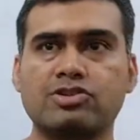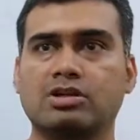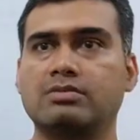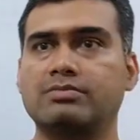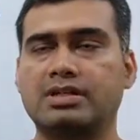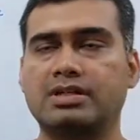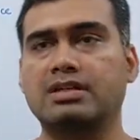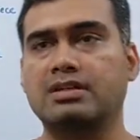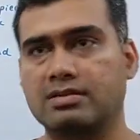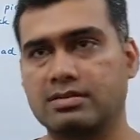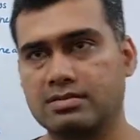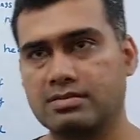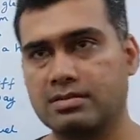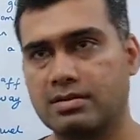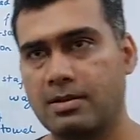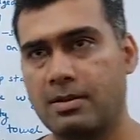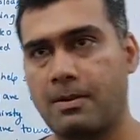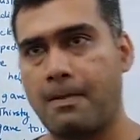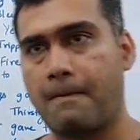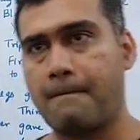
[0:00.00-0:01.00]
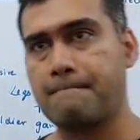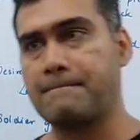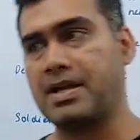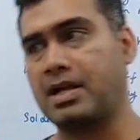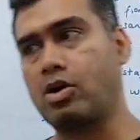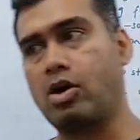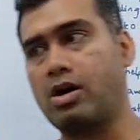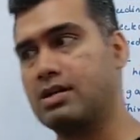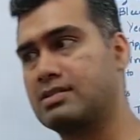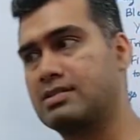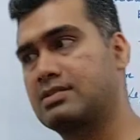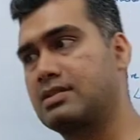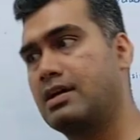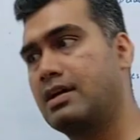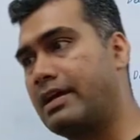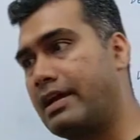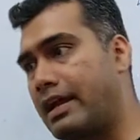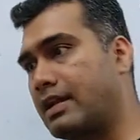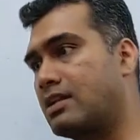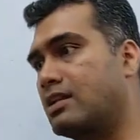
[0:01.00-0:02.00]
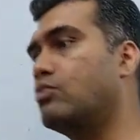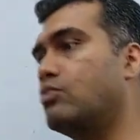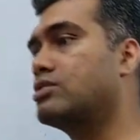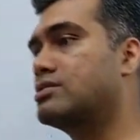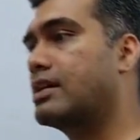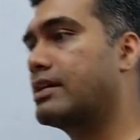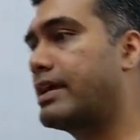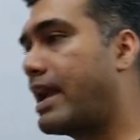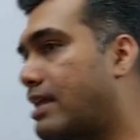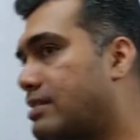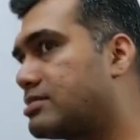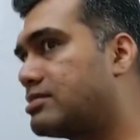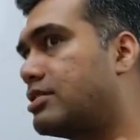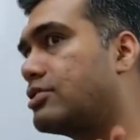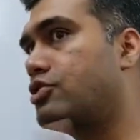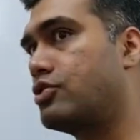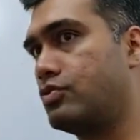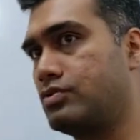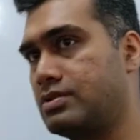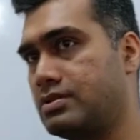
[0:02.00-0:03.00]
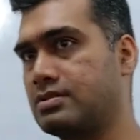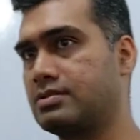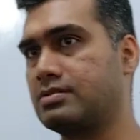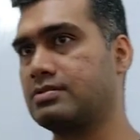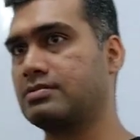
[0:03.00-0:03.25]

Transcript: Germany because Hitler was against the Jews,